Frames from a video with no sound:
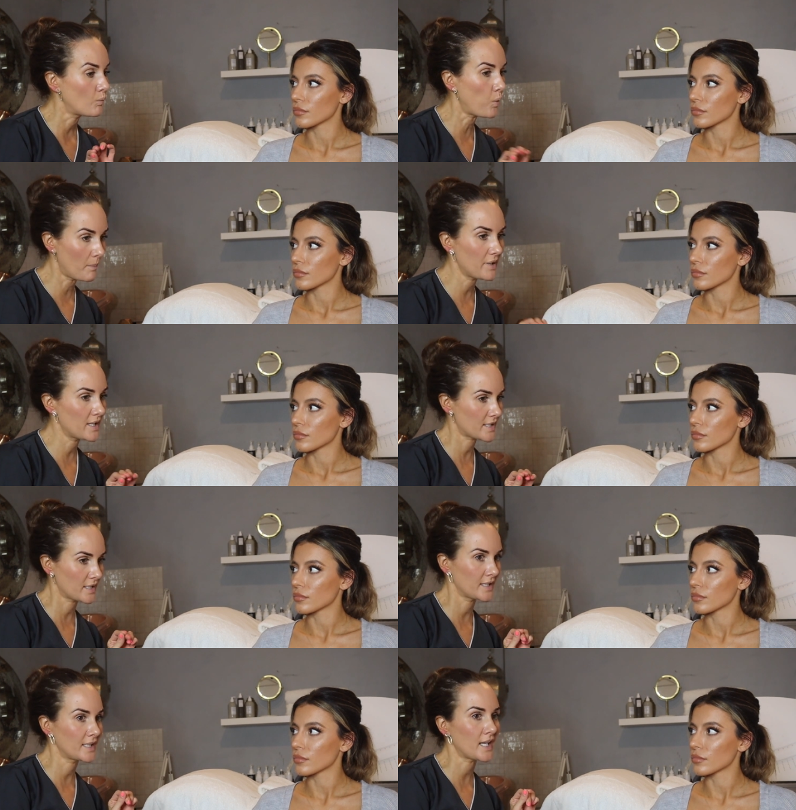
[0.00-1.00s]
Speaker 1: one
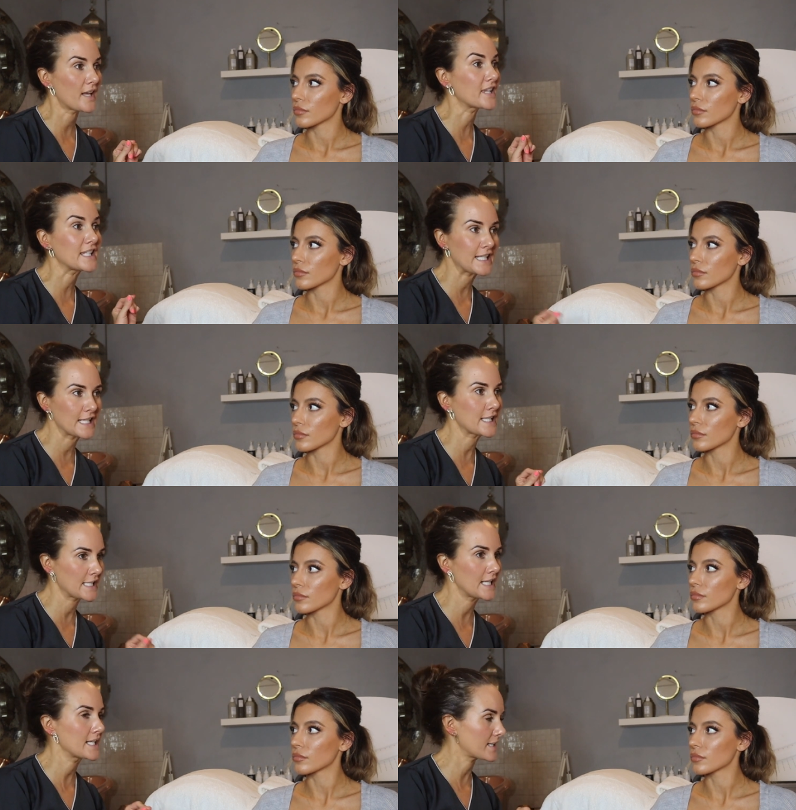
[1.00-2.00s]
person in like the years
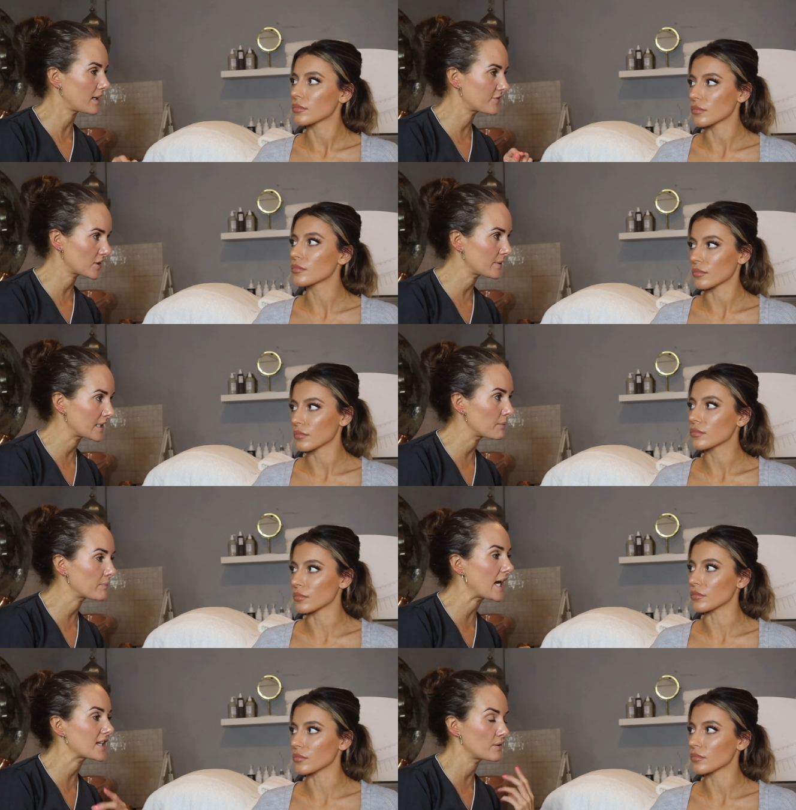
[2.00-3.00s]
and years that I've doing
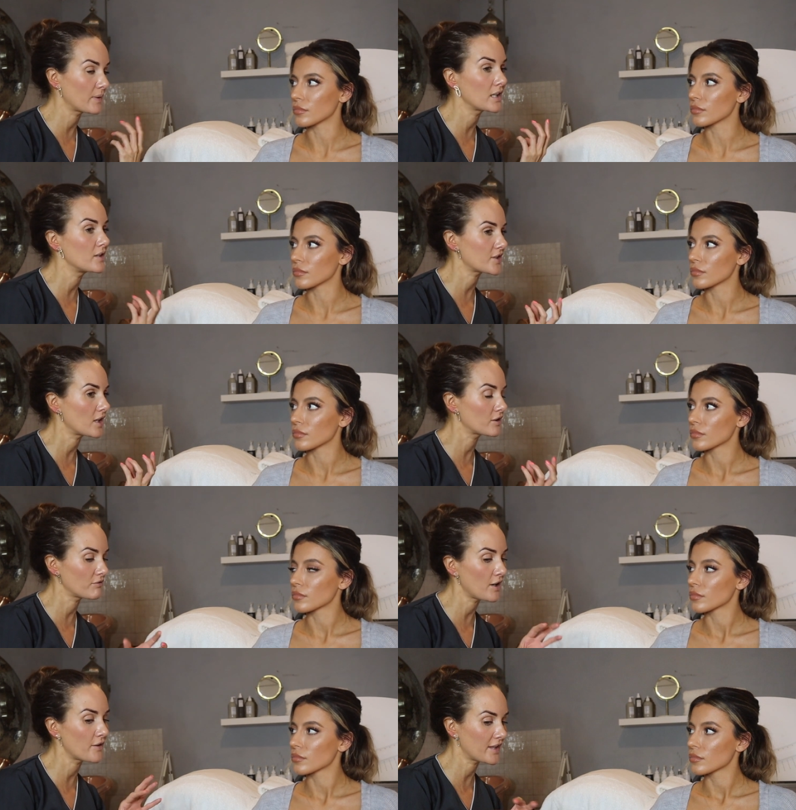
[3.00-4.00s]
it, but mm. actually when I looked at her
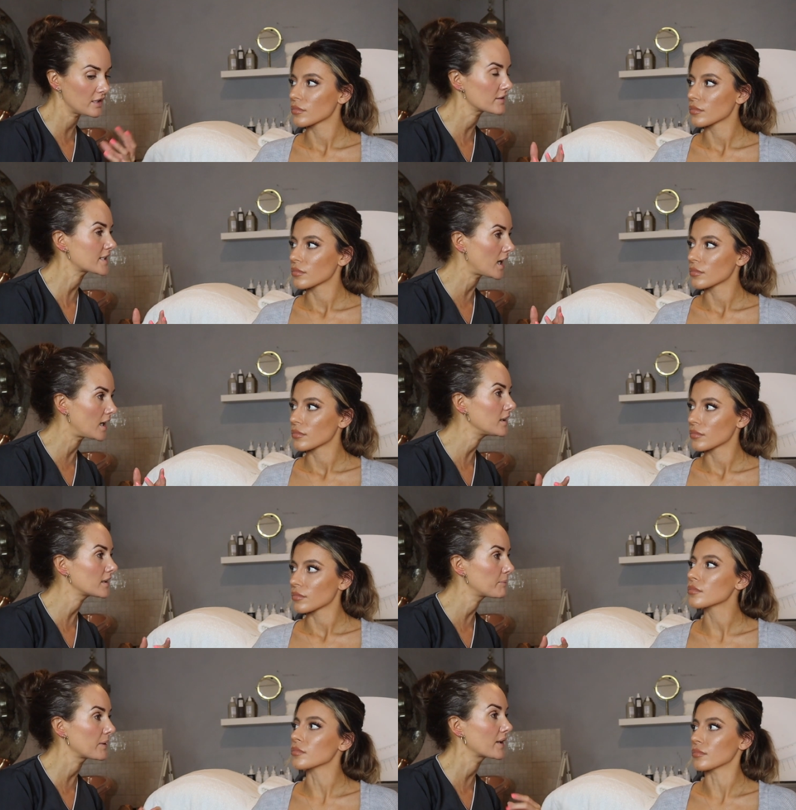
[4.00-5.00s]
growth, it looked
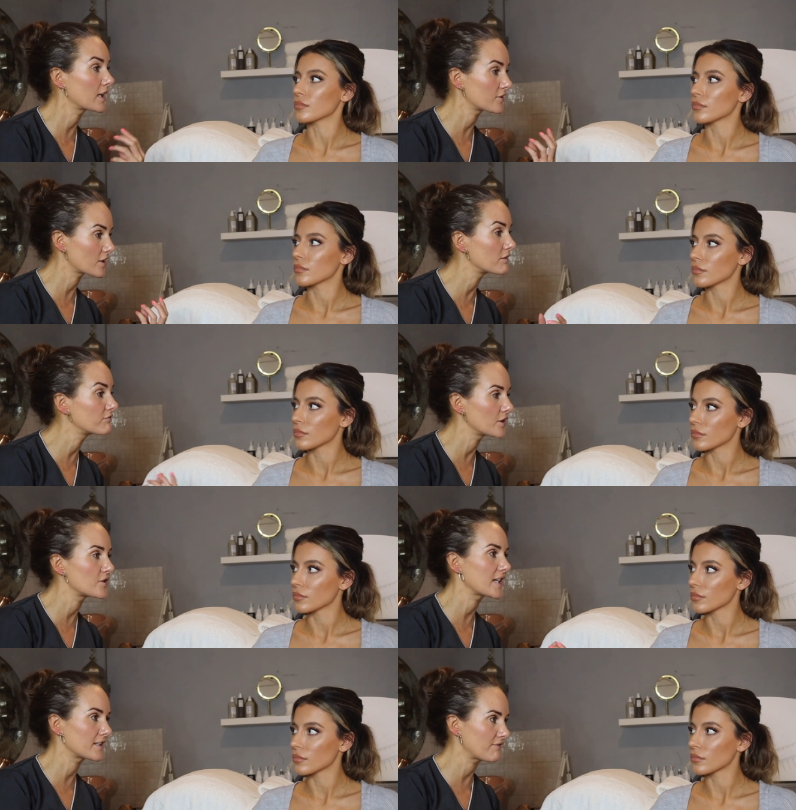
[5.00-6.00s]
dark. But mm. when hmm. I looked at her
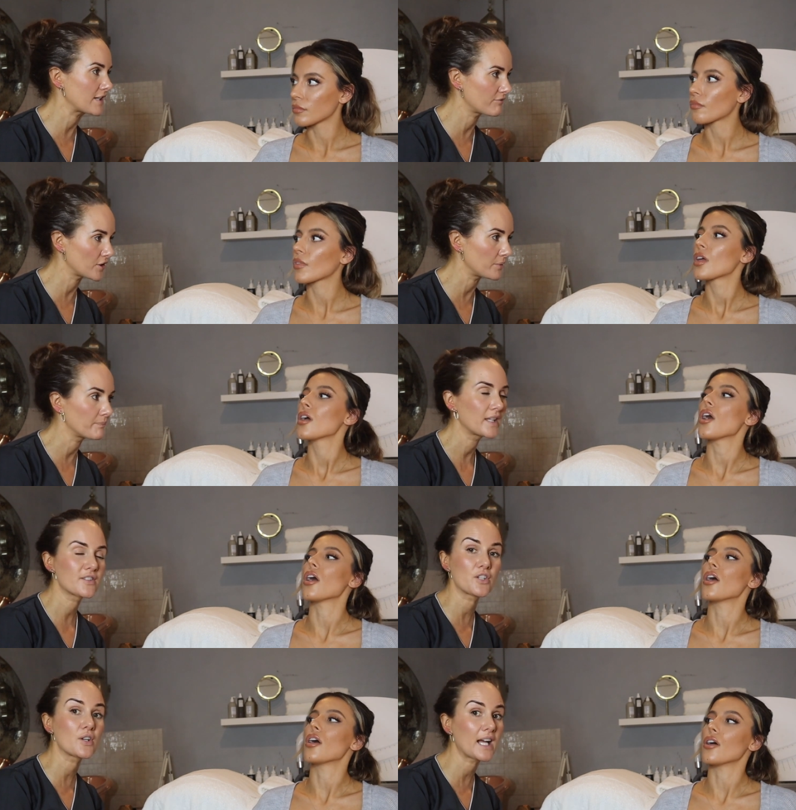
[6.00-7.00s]
root, she had a red root,
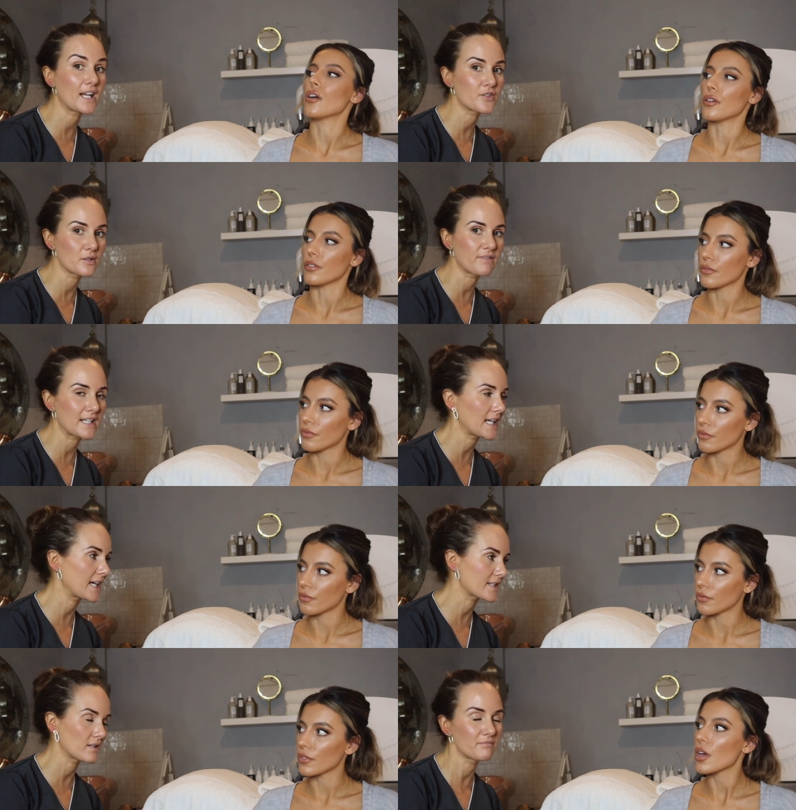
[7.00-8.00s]
uh, so you can not oh. do a red
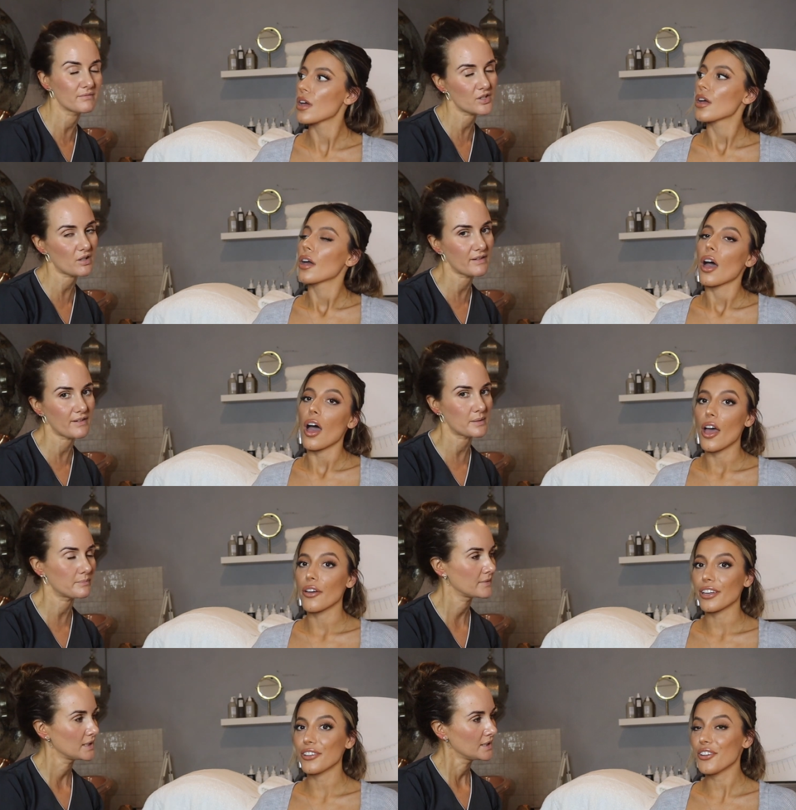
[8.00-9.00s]
hair. So sorry,
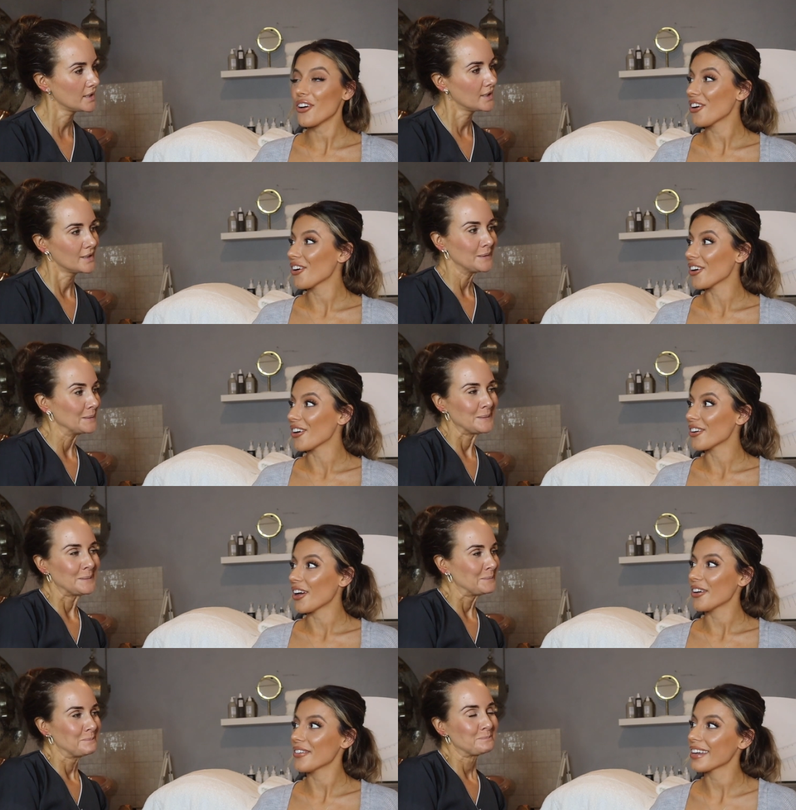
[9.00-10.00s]
red. Oh, can you not?
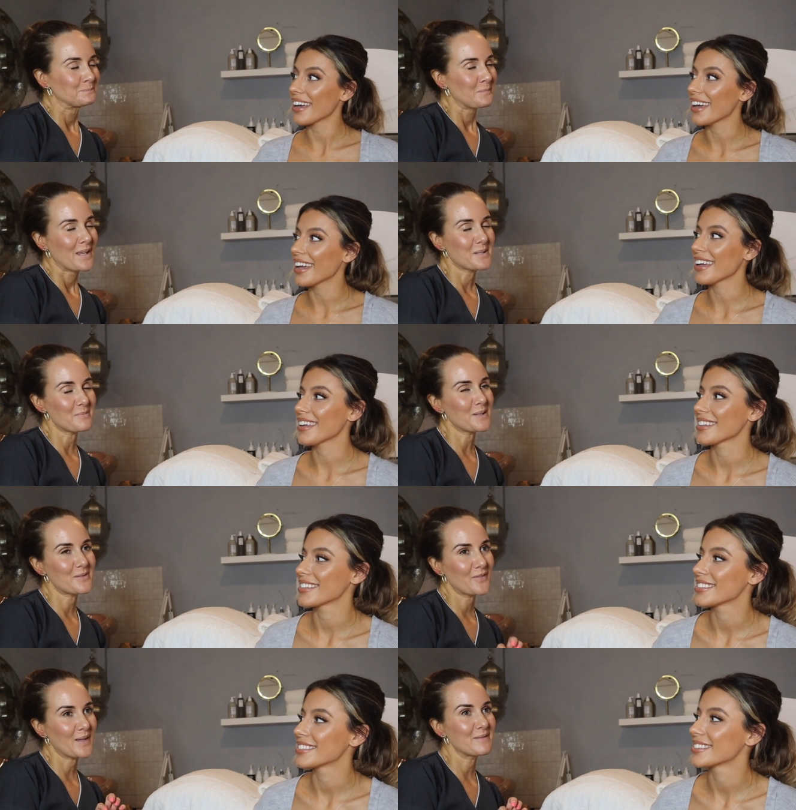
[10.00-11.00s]
Oh, okay.
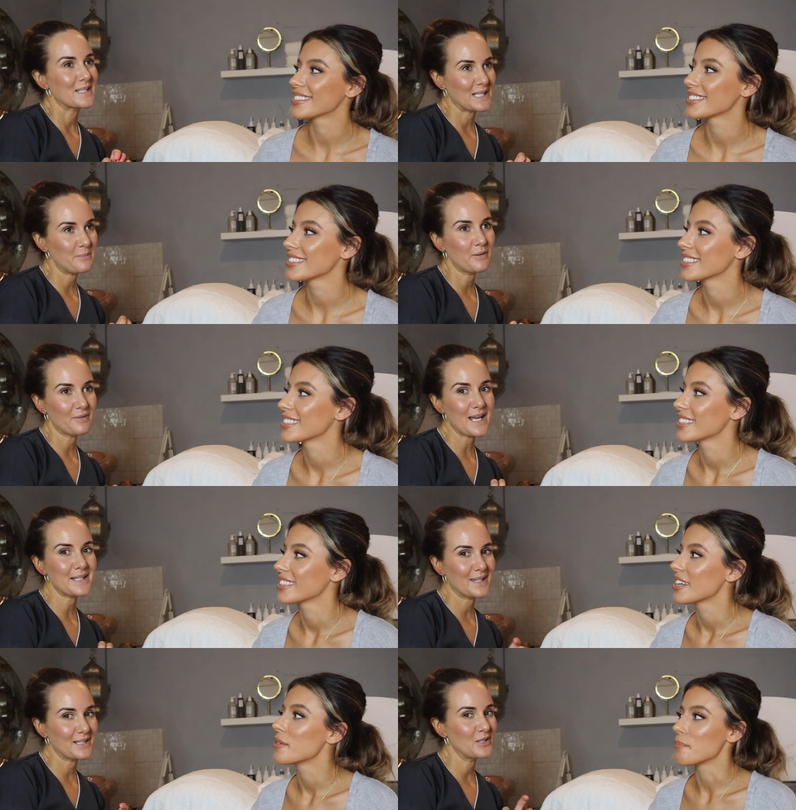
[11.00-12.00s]
Sometimes if they were deeper
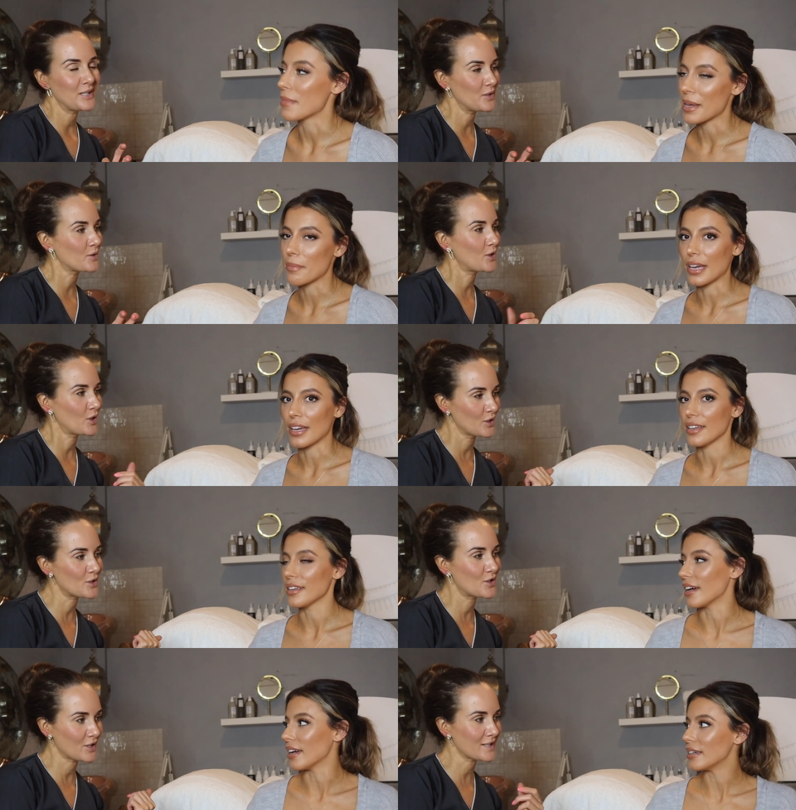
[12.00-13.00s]
red, then maybe, you
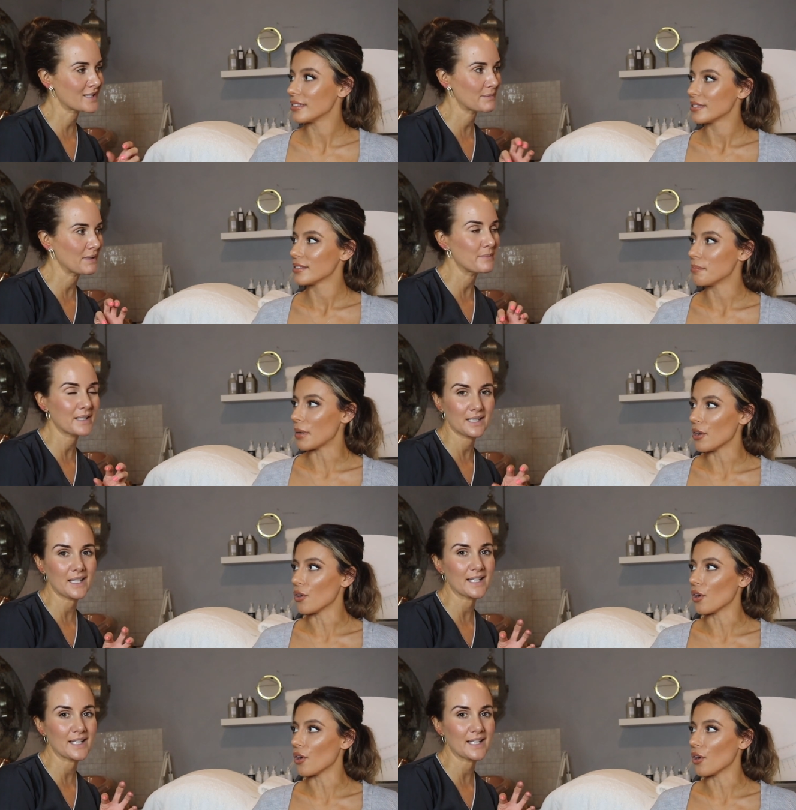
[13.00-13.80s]
could yeah. just maybe but